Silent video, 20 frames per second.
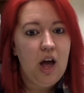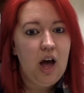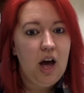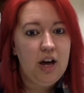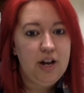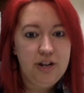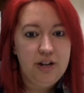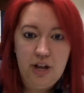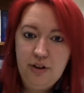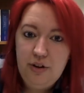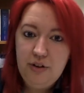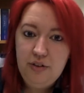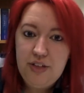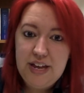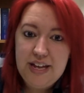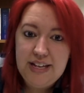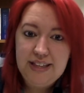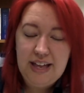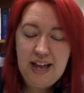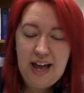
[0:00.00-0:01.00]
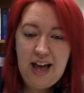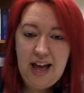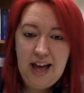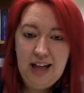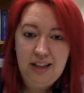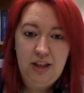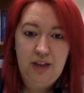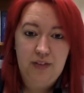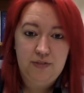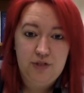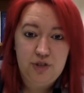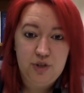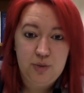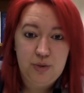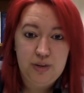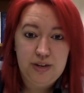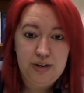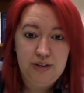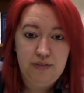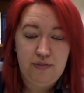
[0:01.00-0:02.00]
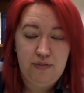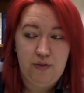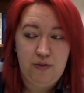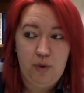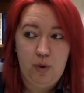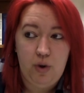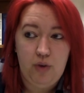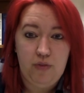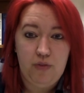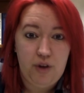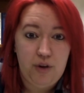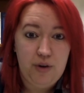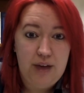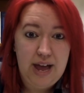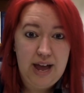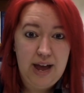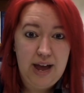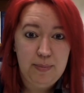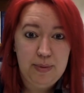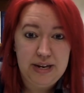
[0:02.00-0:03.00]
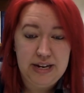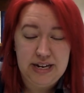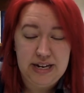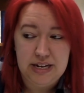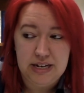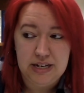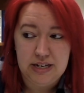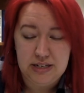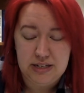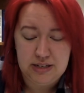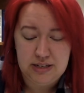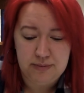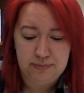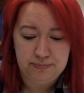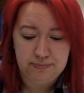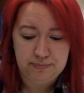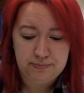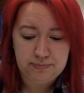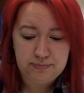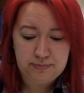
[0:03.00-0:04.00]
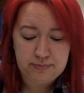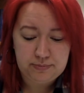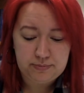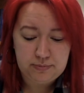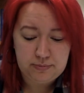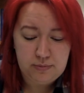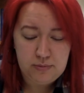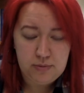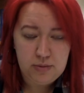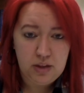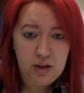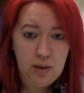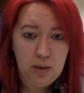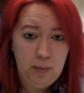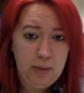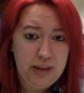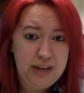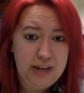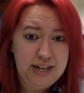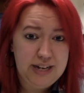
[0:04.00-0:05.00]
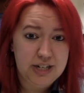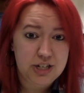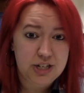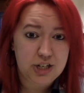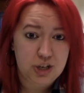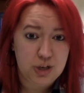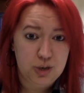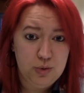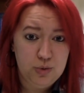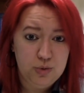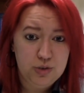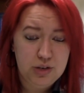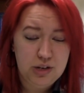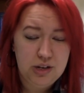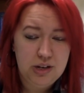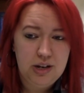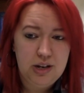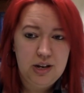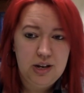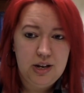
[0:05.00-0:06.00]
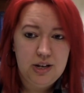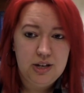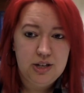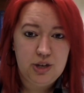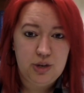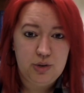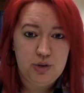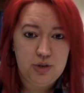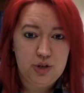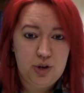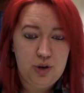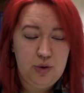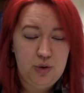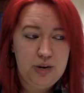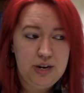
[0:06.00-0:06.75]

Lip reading: Another thing that I love doing for vocab is playing Scoot. So Scoot